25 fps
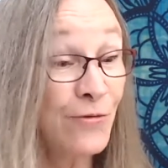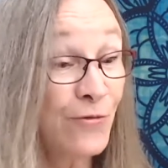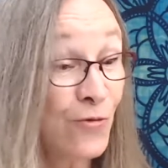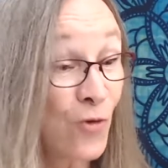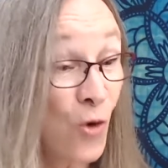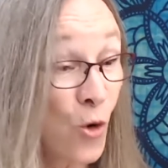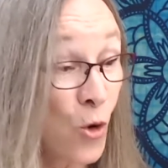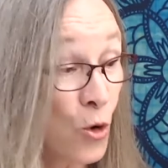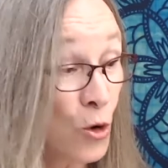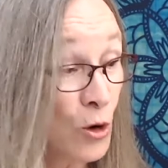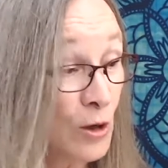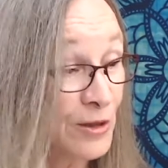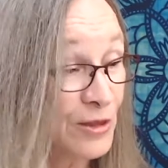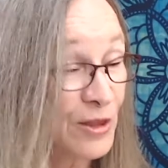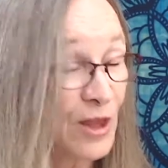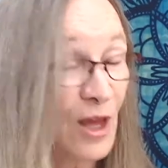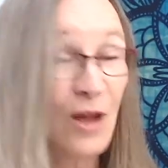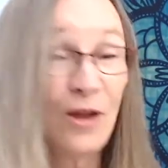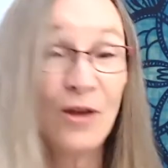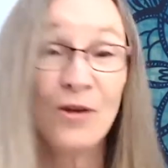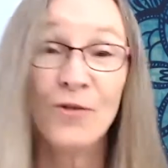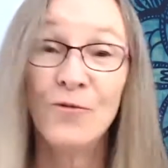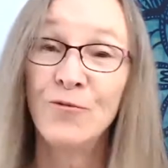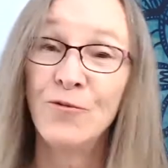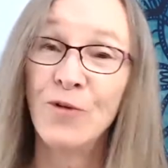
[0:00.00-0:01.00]
forth
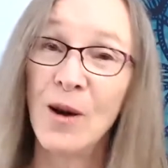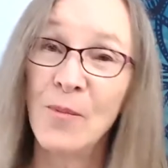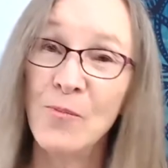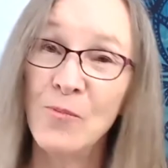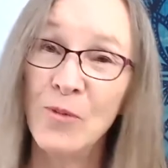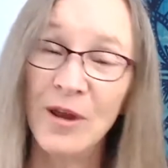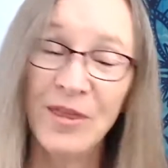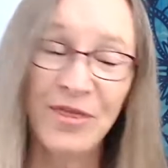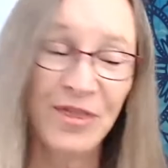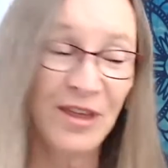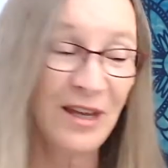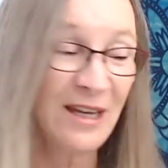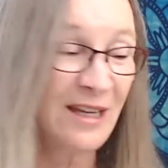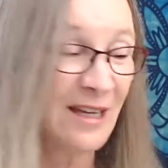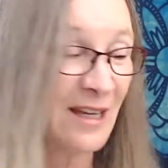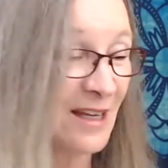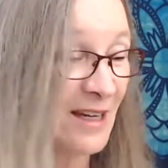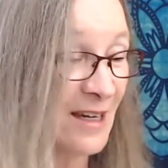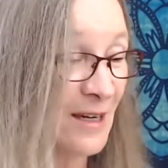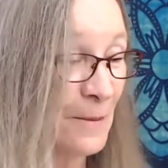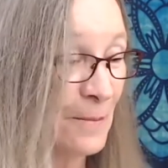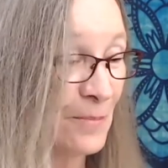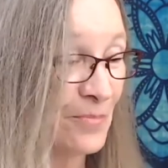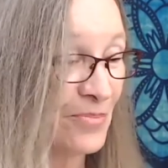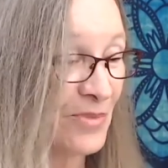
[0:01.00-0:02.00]
from
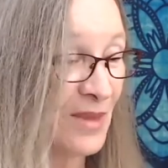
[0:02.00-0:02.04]
within.